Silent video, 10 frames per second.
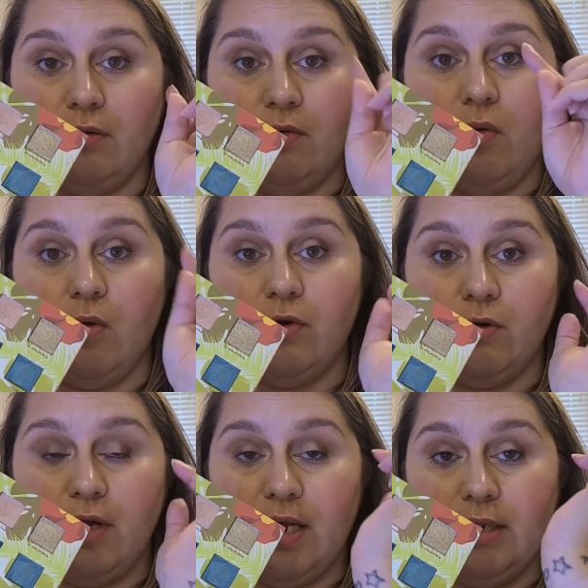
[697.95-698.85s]
corner
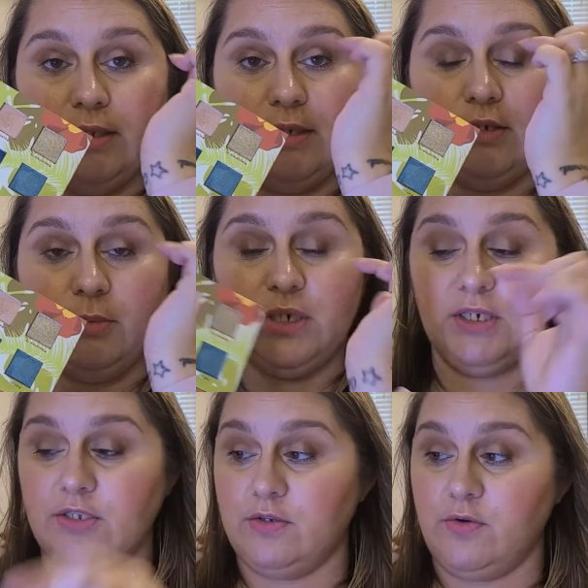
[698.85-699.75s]
and a little bit
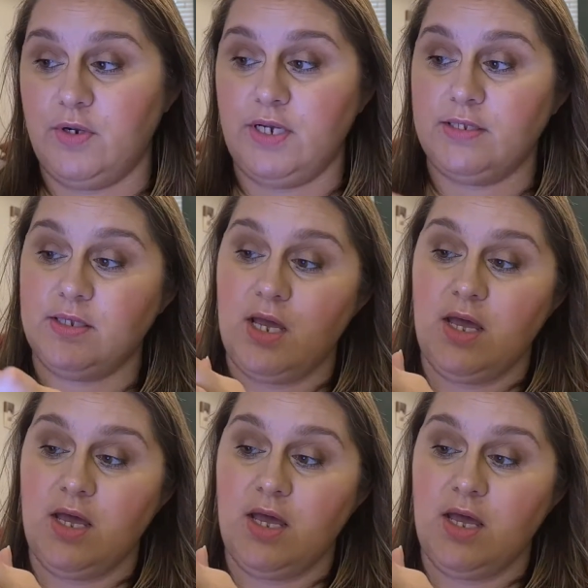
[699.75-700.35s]
into the crease.